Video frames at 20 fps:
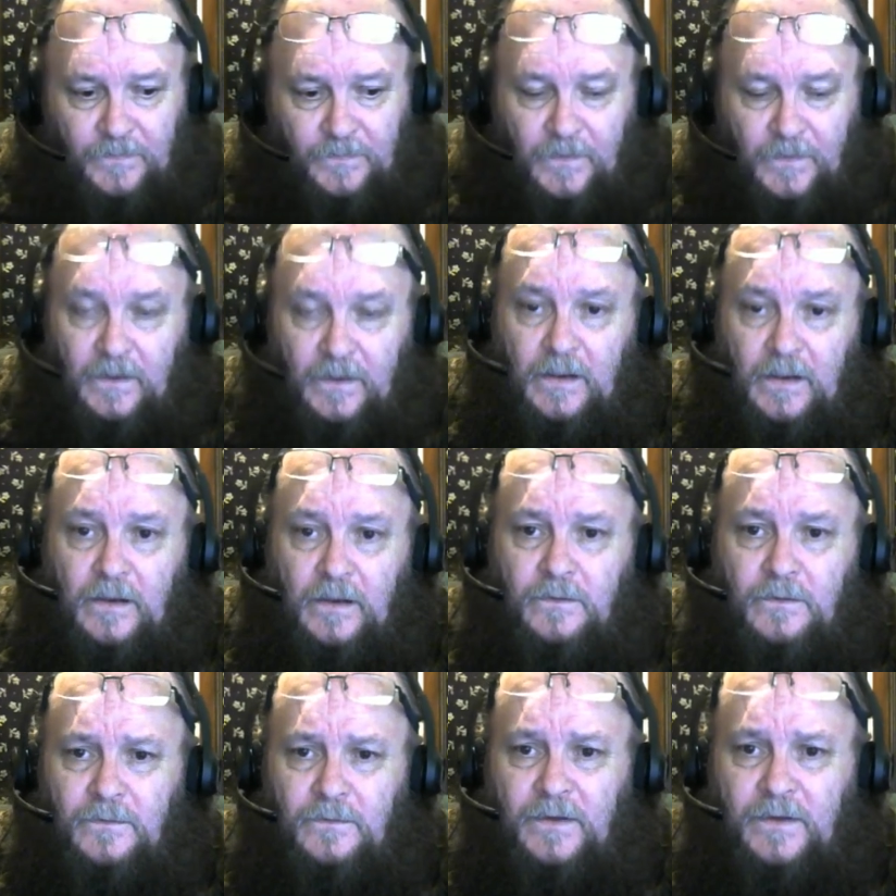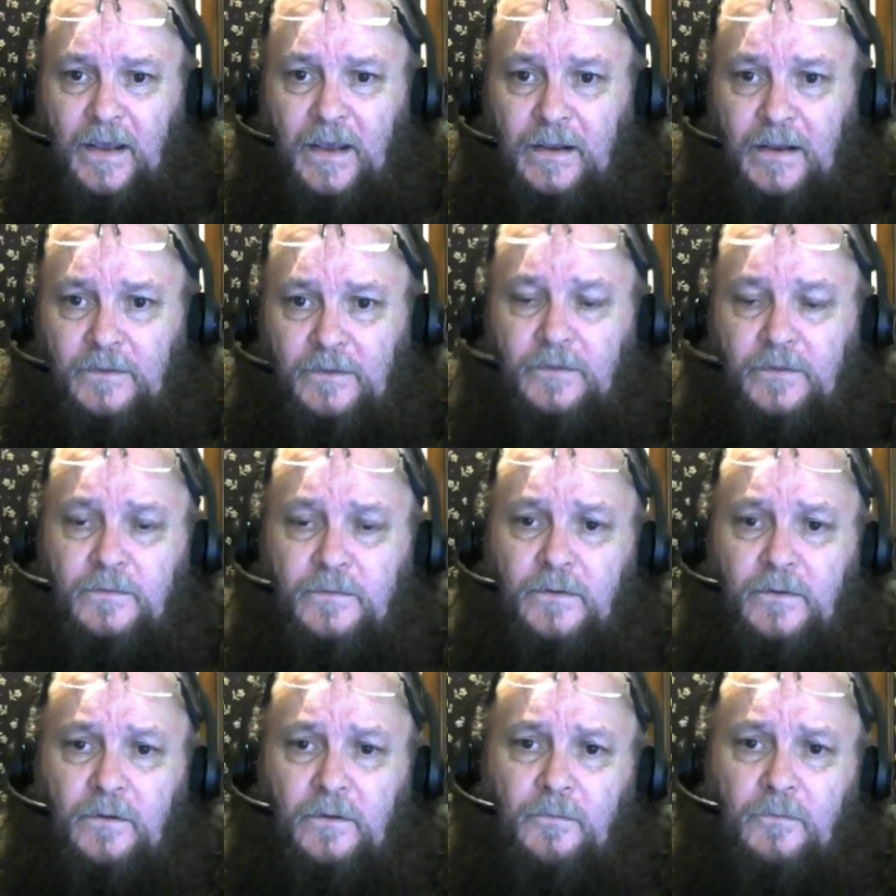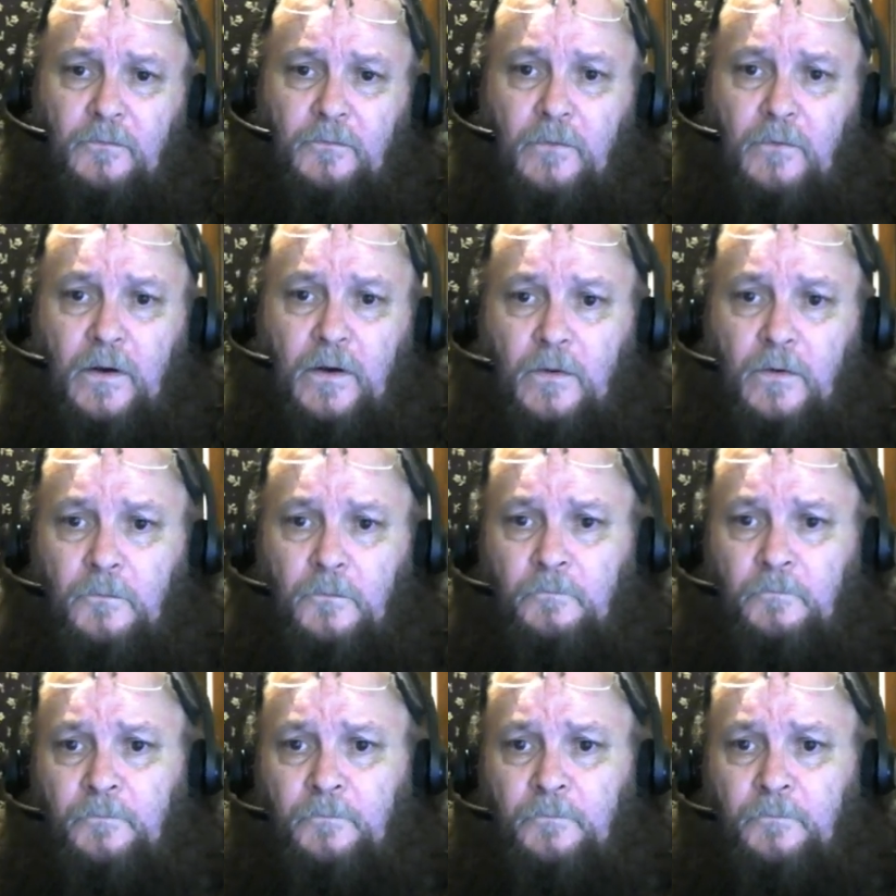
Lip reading: the gate of the realm.